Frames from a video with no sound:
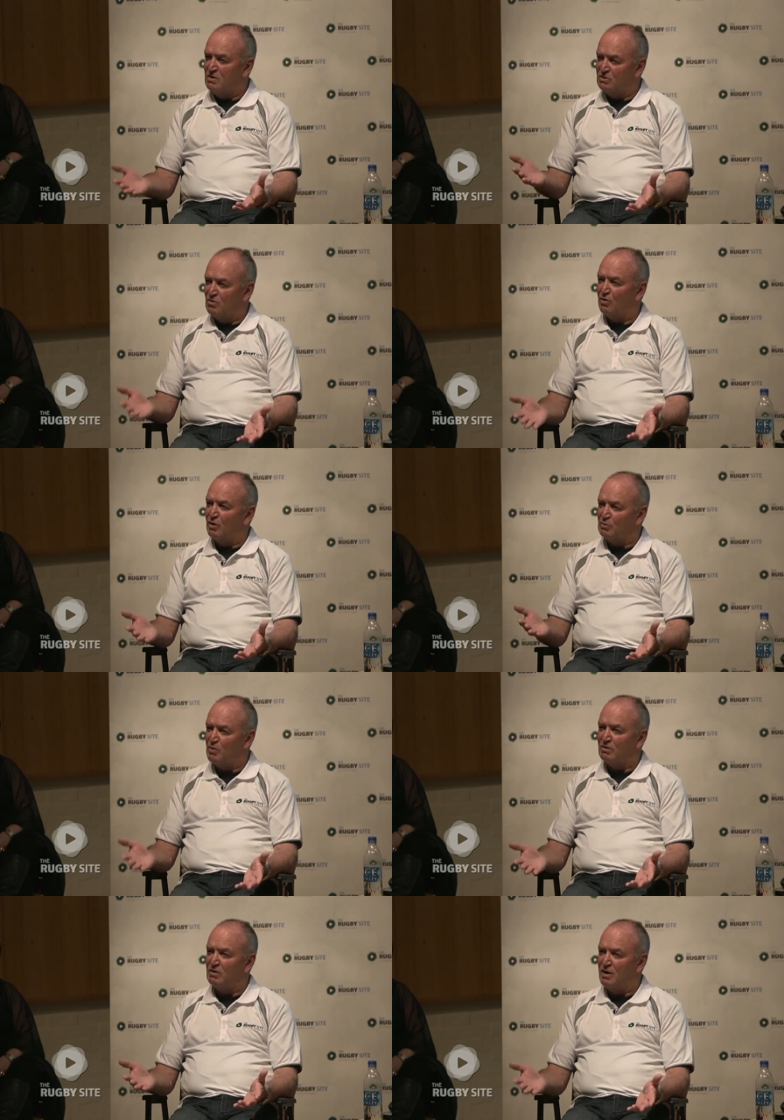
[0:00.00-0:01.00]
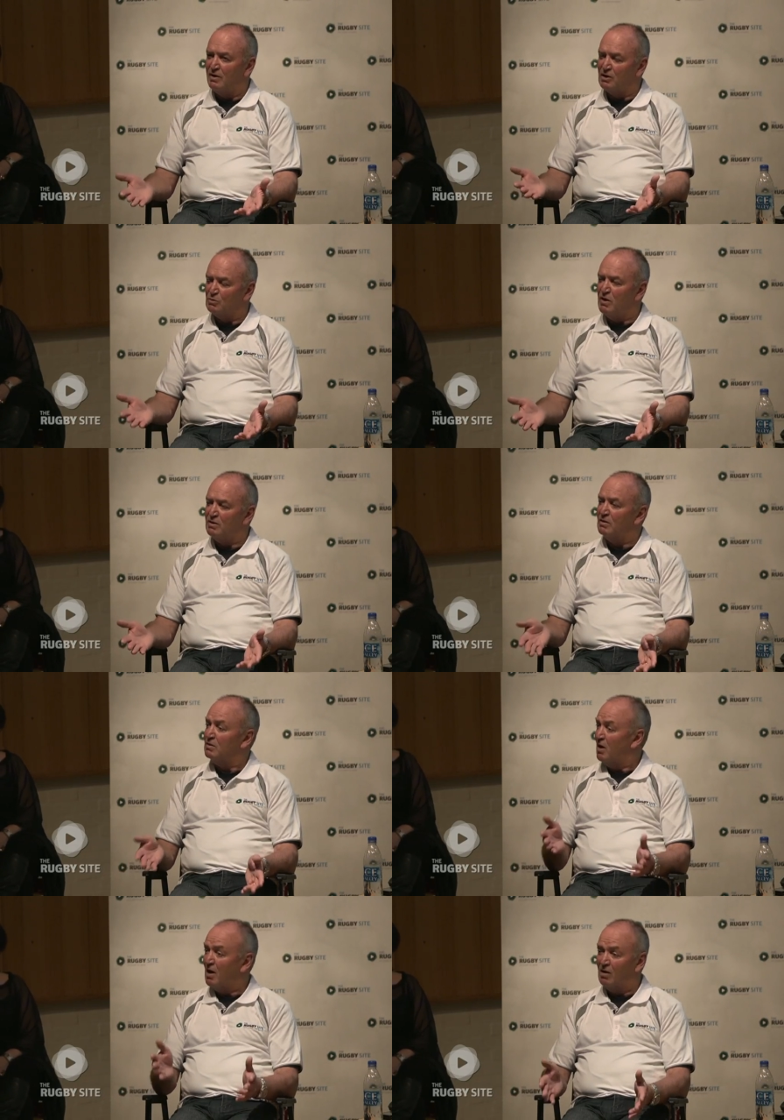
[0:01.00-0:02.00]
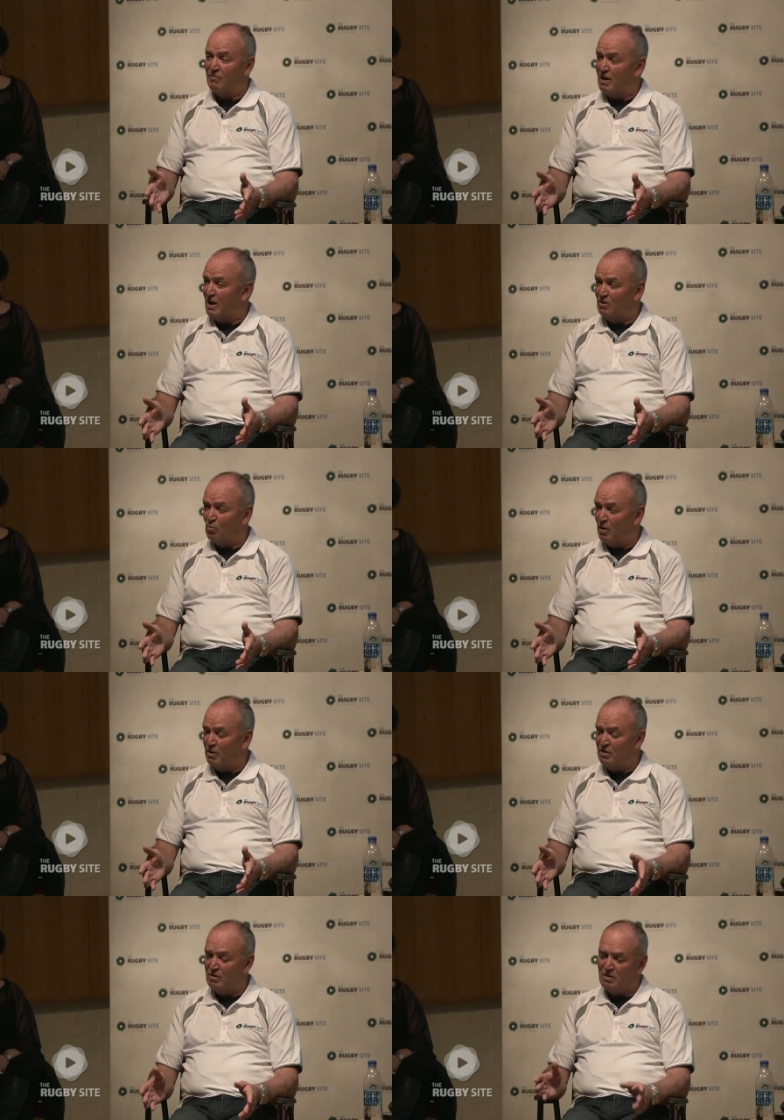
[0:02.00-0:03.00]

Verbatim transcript: just got to expect the unexpected, and they're a hell of a hard to win,